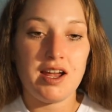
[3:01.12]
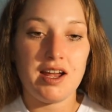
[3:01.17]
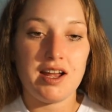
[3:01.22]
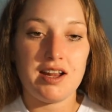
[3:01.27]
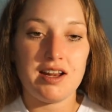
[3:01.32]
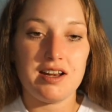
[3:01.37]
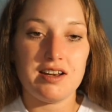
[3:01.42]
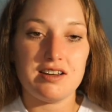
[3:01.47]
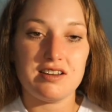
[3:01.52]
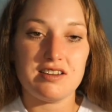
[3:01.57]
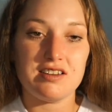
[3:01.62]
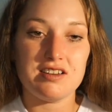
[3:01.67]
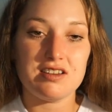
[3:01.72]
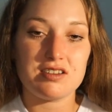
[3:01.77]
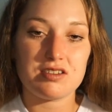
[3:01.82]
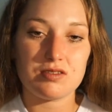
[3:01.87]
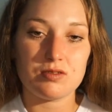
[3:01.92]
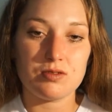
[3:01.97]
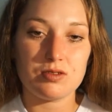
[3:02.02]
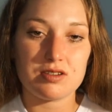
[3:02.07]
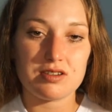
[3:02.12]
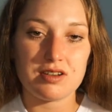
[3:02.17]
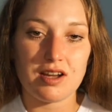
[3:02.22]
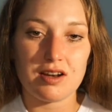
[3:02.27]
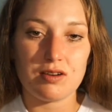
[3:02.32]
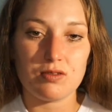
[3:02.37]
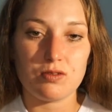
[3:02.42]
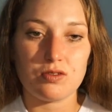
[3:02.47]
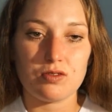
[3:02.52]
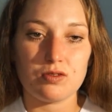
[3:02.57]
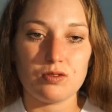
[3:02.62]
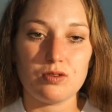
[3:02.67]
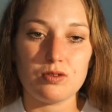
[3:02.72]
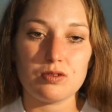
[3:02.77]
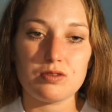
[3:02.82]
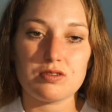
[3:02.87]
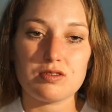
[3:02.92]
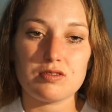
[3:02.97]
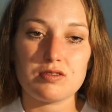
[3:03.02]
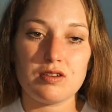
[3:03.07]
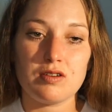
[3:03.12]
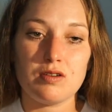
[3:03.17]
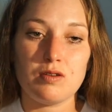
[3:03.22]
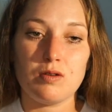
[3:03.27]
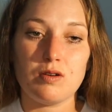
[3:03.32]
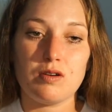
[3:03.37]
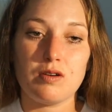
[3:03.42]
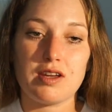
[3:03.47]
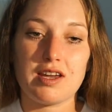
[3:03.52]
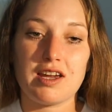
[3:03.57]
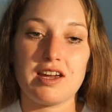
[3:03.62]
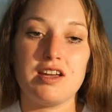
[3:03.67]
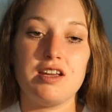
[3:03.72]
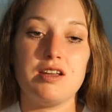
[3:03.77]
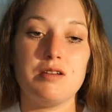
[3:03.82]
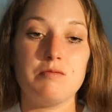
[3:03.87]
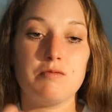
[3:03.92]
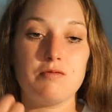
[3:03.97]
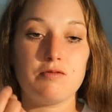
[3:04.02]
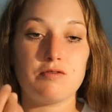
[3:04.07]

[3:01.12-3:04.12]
And these suicidal thoughts came